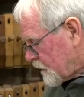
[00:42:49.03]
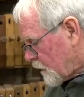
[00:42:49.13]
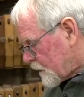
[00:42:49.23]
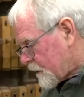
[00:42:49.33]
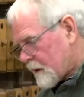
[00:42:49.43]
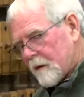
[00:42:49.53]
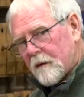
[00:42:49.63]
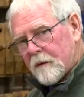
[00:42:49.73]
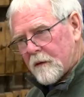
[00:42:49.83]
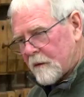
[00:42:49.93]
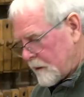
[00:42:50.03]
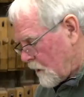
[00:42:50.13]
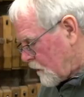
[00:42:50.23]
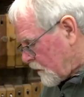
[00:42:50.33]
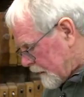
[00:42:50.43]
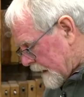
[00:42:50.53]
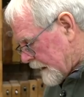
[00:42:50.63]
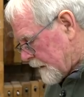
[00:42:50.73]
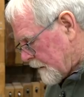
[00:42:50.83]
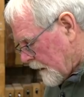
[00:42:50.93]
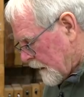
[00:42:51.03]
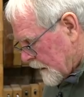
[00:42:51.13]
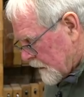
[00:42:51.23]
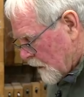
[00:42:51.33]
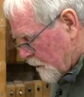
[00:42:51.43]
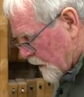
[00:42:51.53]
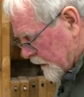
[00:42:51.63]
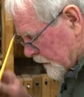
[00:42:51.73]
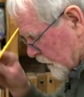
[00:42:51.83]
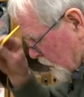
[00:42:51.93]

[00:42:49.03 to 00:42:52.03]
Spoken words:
so it's, getting, put into